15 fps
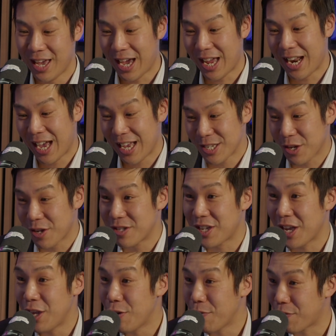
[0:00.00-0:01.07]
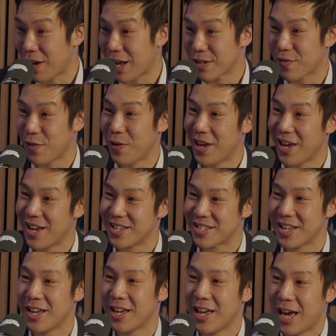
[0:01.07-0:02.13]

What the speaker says: and has continued for the last few years